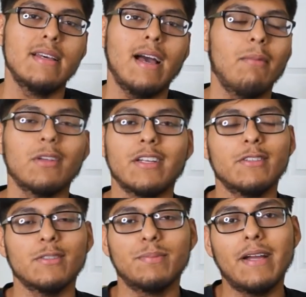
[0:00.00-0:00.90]
I'm only gonna
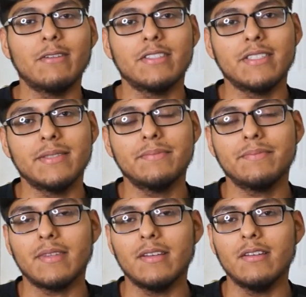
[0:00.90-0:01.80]
use Pirate Ship
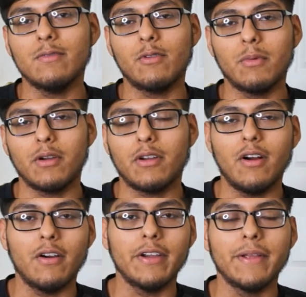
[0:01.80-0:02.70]
for
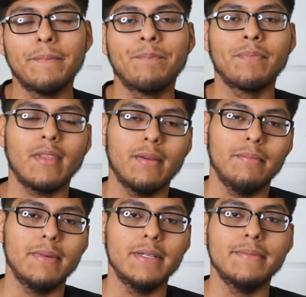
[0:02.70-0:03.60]
Mercari,
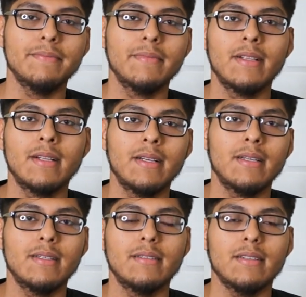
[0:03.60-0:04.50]
but
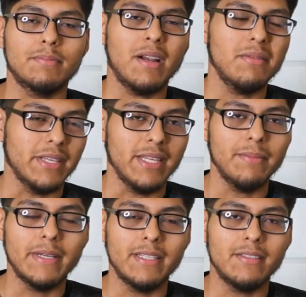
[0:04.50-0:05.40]
probably
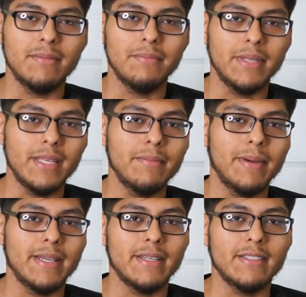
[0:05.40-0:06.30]

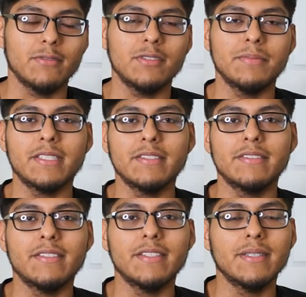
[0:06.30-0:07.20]
eBay as well,
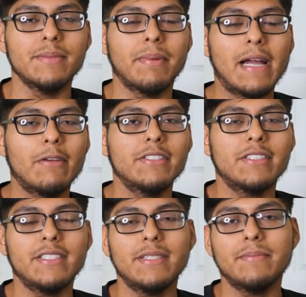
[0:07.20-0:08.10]
because the Pirate
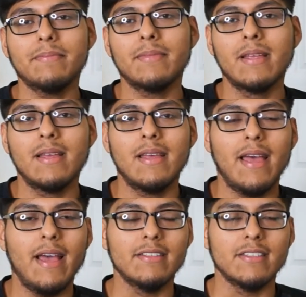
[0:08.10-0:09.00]
Ship
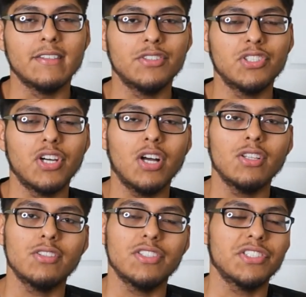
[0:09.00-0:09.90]
has
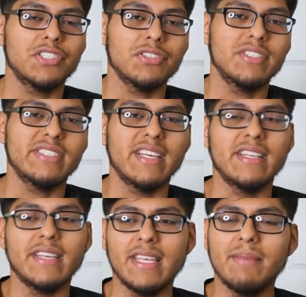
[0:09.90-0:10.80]
$100 insurance and
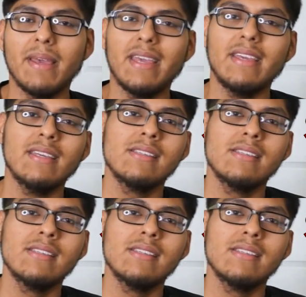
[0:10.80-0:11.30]
the eBay